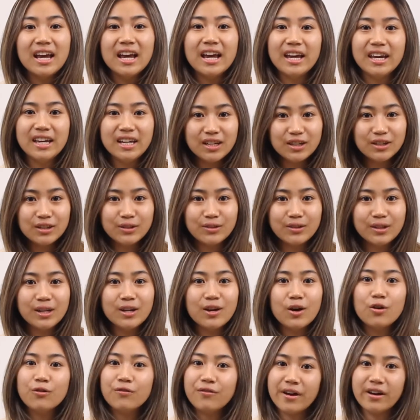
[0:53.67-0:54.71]
including
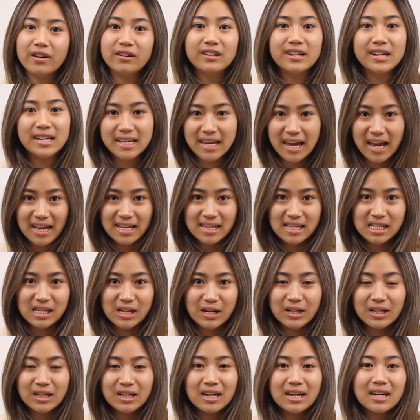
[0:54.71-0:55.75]
ovarian
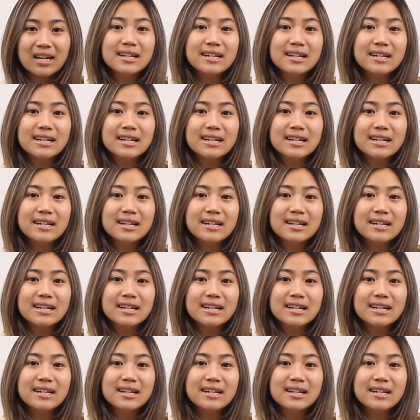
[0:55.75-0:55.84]
cancer.